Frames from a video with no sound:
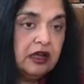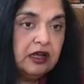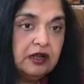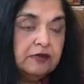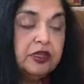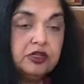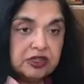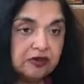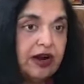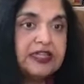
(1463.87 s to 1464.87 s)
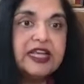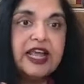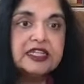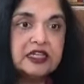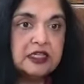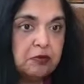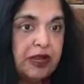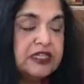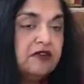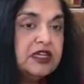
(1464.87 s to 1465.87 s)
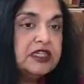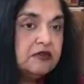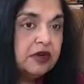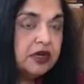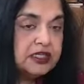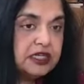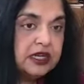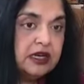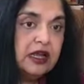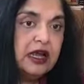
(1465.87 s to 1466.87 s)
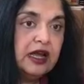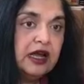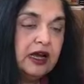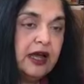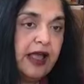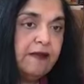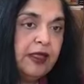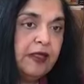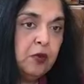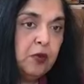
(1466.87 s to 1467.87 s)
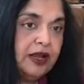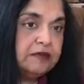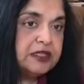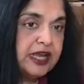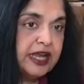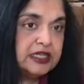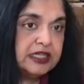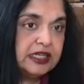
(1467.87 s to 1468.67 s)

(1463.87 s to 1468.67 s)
the civil rights cases, Plessy versus Ferguson, and then the Williams case.